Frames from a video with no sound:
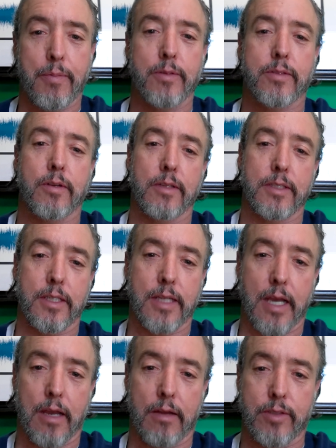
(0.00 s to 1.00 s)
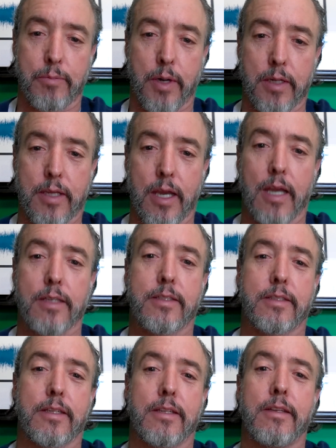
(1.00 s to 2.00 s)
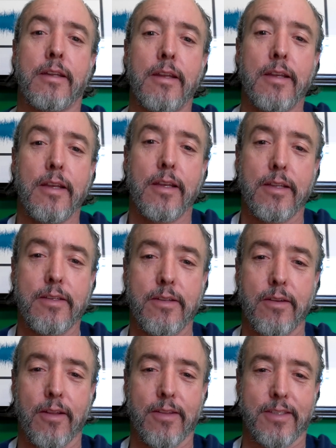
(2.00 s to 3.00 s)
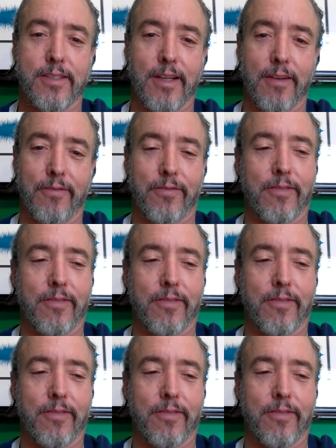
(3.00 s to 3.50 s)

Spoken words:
You'll start listening to algae podcasts and do all this stuff.